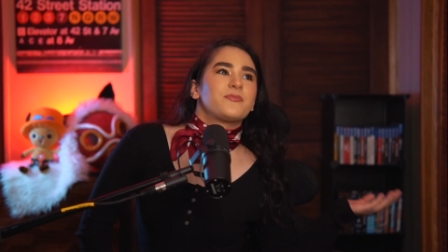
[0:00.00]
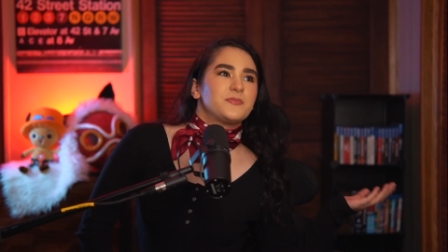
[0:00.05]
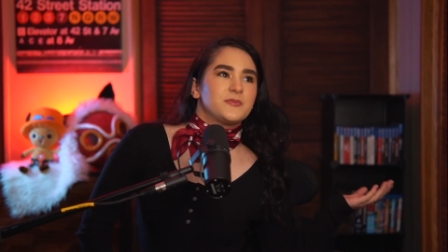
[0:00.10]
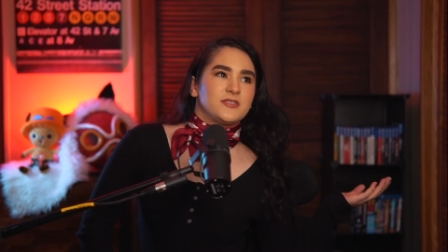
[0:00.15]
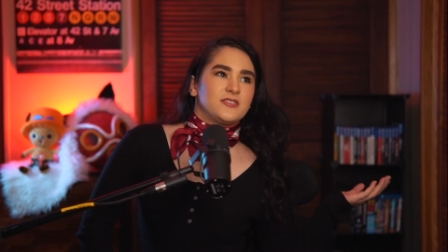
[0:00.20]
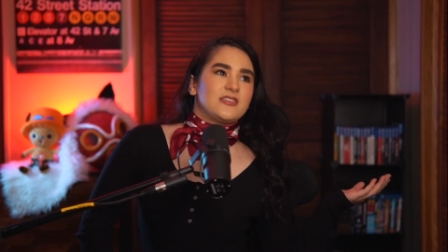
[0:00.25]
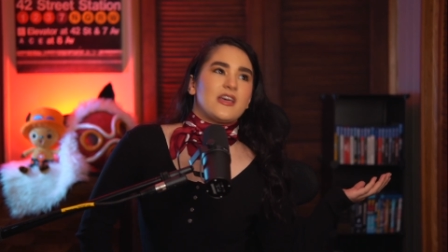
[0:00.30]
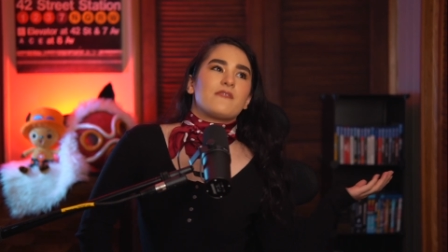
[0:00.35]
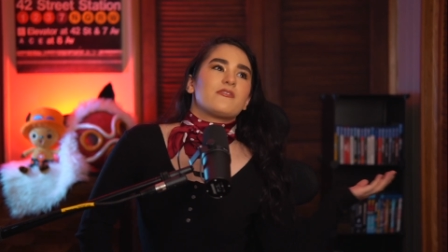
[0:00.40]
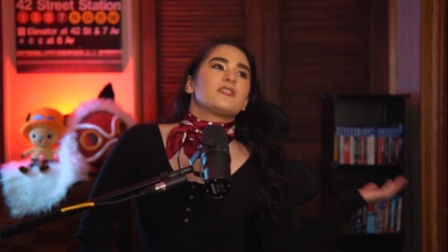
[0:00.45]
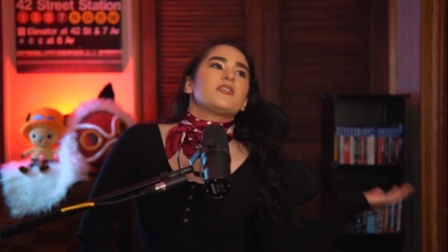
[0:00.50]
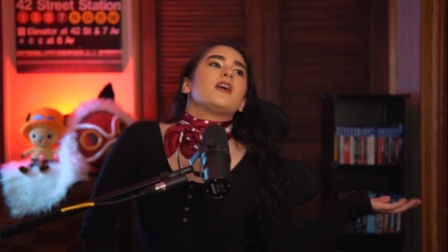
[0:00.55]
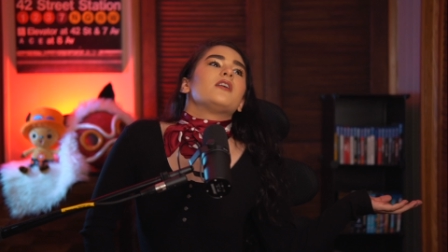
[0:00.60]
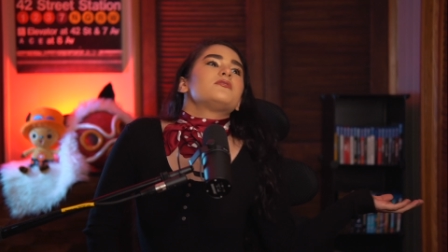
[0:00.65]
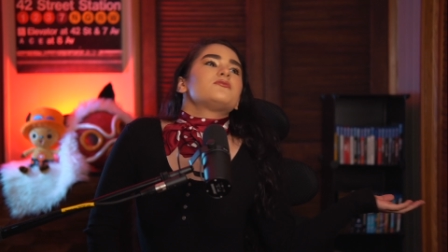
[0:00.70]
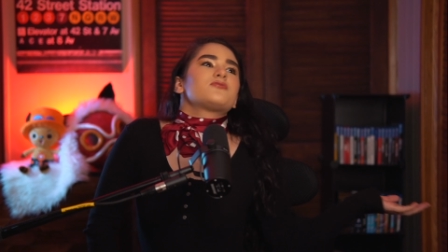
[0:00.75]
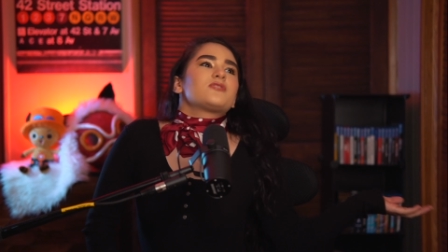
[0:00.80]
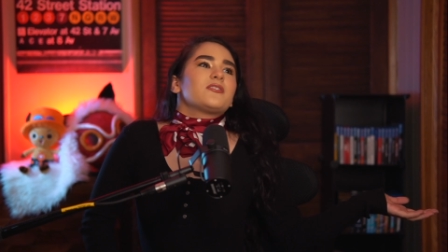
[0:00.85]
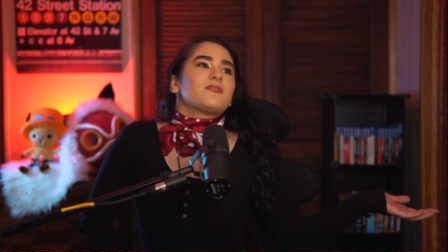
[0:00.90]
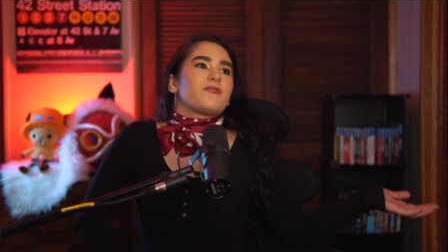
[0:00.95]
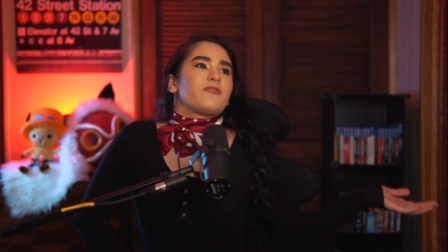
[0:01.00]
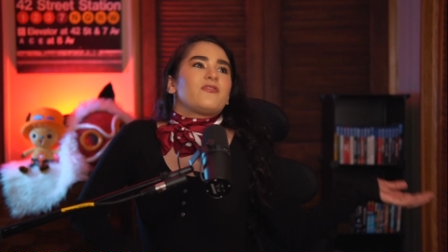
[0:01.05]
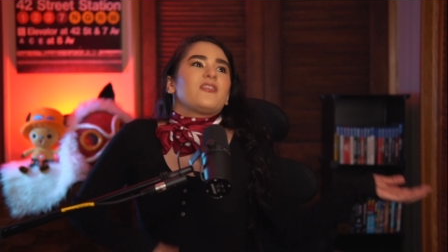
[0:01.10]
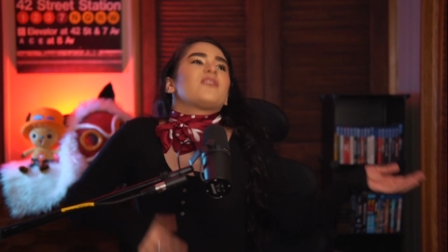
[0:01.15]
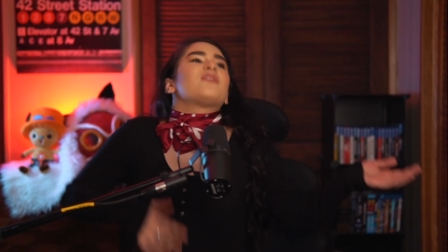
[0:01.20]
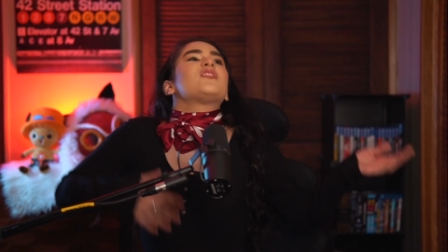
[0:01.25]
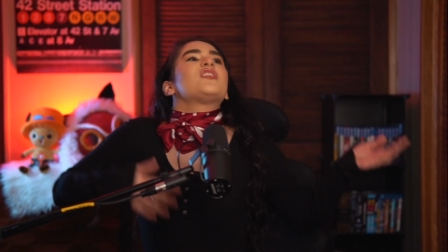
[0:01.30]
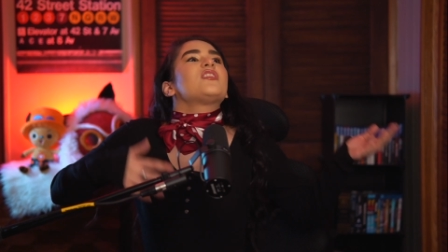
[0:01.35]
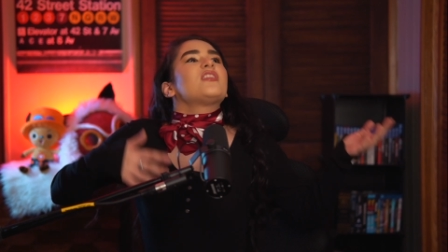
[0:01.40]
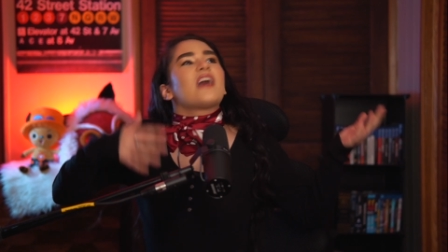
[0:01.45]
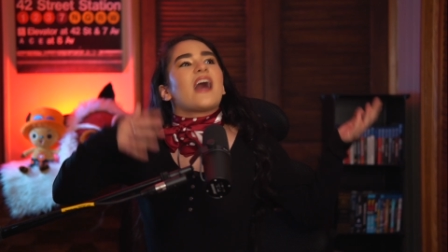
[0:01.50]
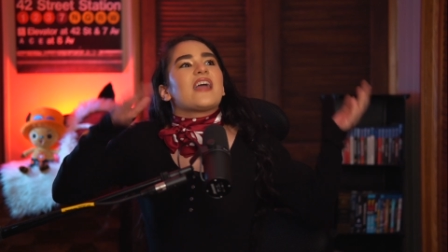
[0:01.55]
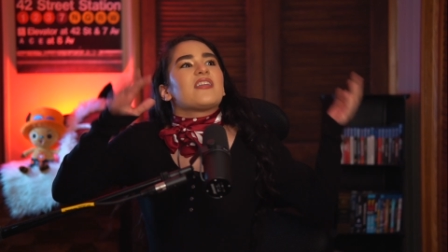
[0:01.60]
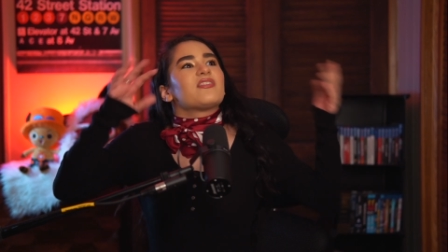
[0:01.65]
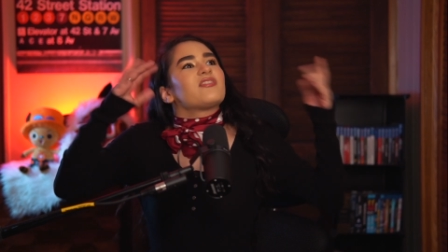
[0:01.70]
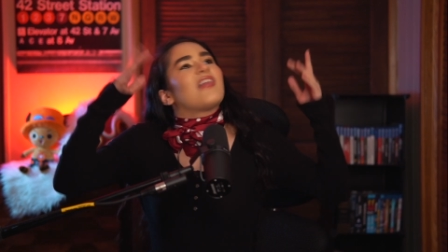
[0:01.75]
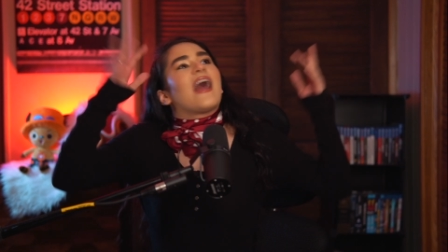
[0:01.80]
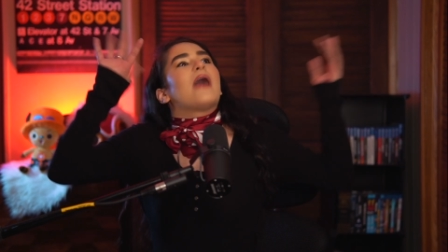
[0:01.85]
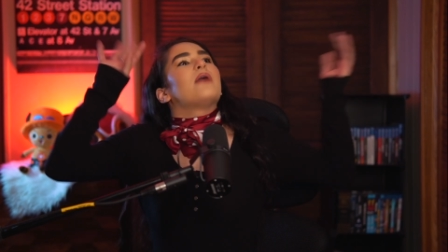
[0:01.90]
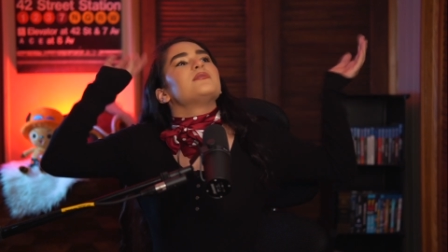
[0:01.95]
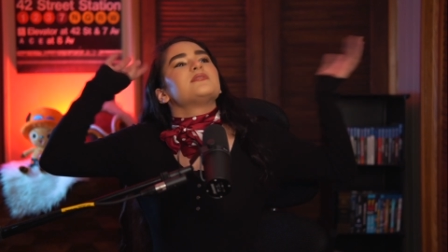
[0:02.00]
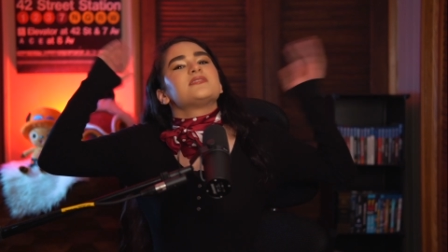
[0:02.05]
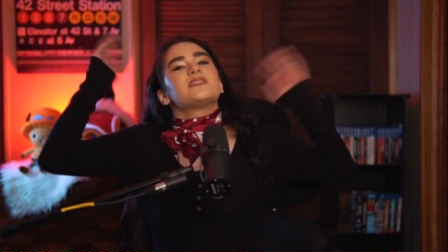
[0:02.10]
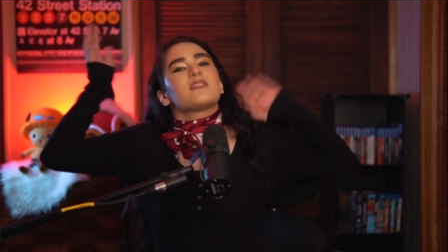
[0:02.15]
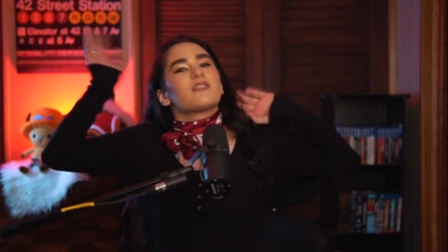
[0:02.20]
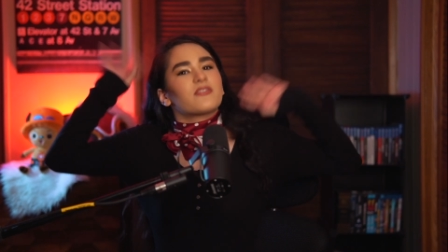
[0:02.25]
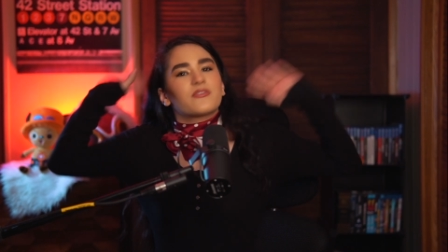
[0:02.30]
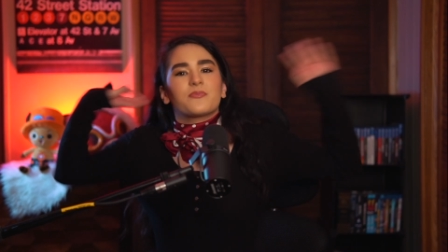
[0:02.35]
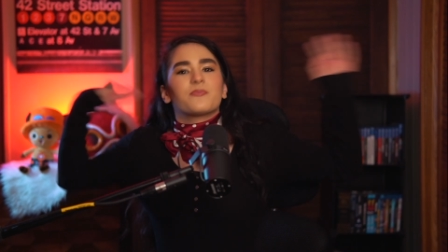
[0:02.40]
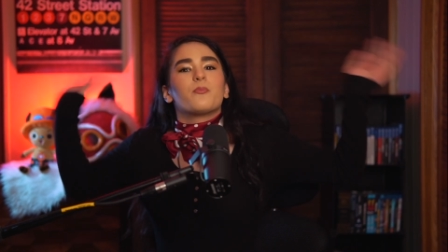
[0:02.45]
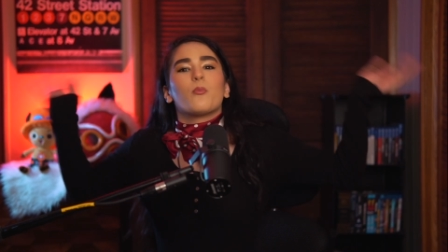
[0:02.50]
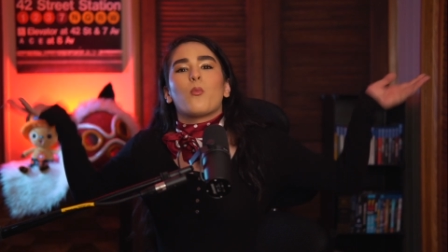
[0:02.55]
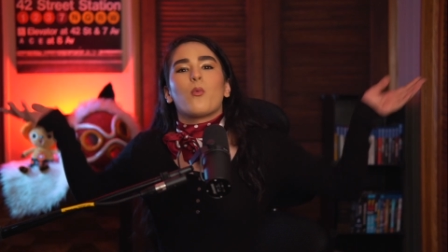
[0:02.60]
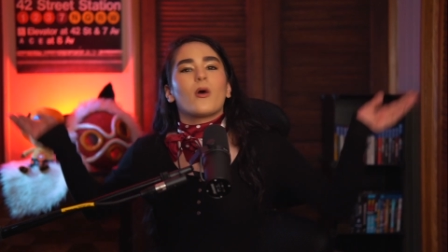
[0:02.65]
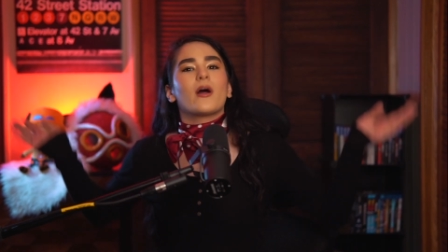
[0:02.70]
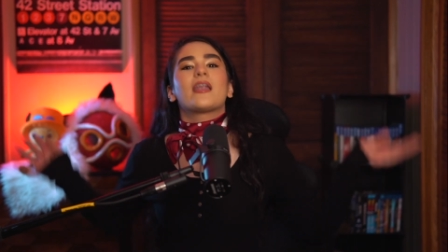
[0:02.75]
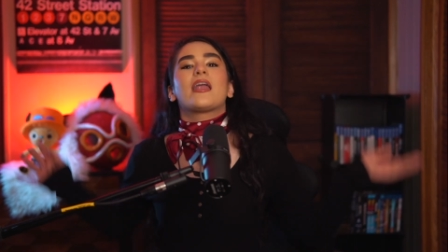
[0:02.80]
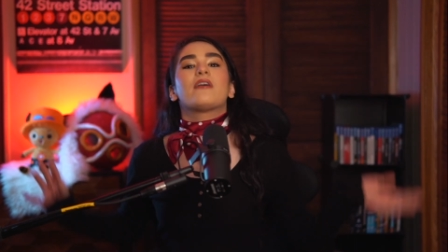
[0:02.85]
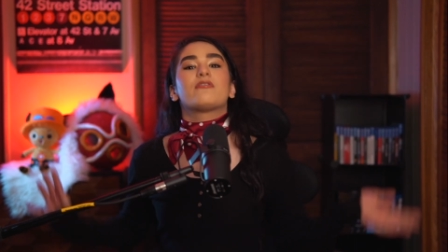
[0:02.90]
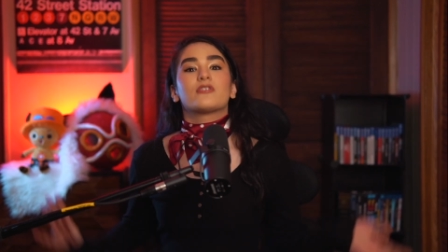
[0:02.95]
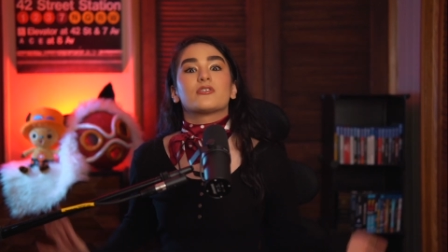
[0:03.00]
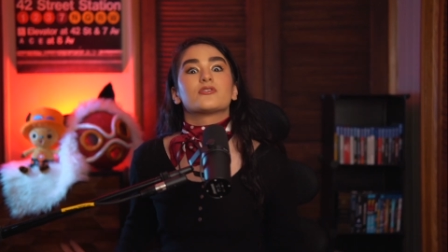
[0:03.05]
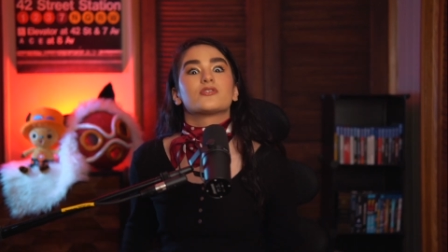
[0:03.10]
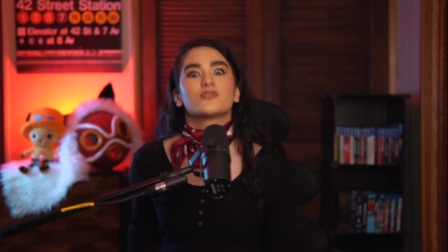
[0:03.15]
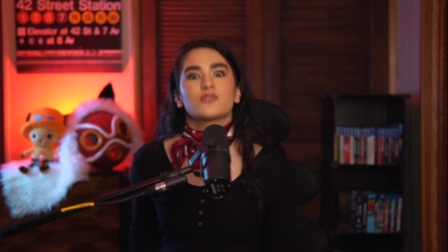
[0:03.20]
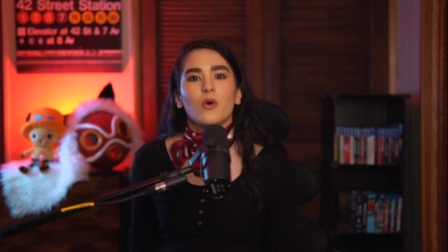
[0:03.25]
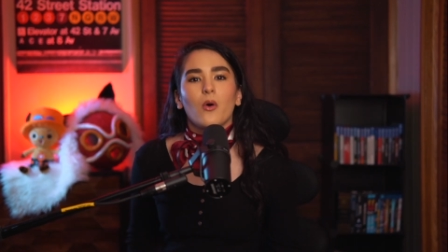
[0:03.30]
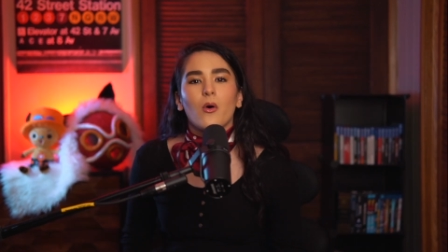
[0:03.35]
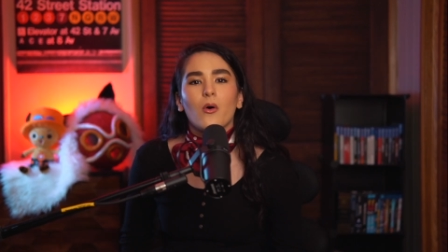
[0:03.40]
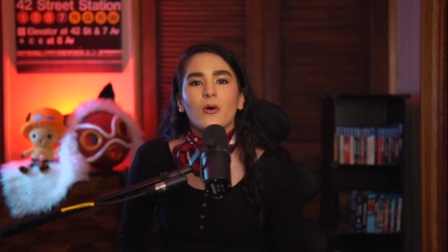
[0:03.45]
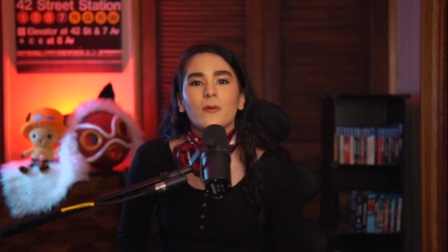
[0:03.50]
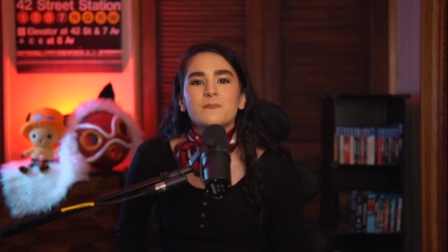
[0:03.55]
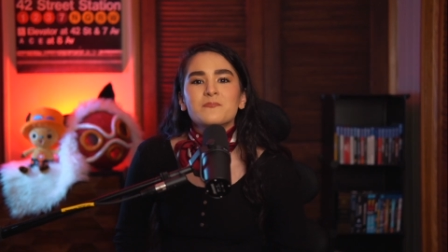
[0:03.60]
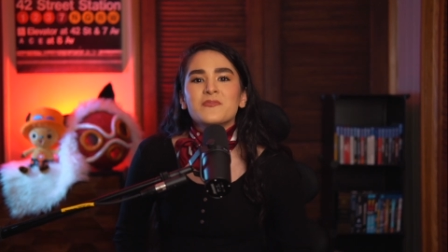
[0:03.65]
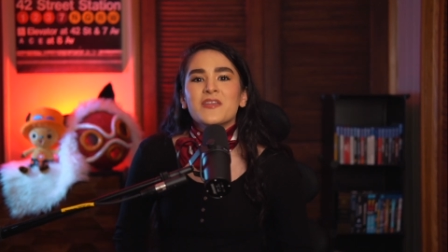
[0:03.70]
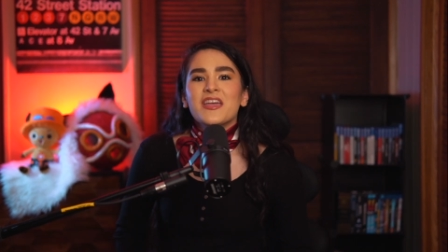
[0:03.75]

759,000th, whatever soul.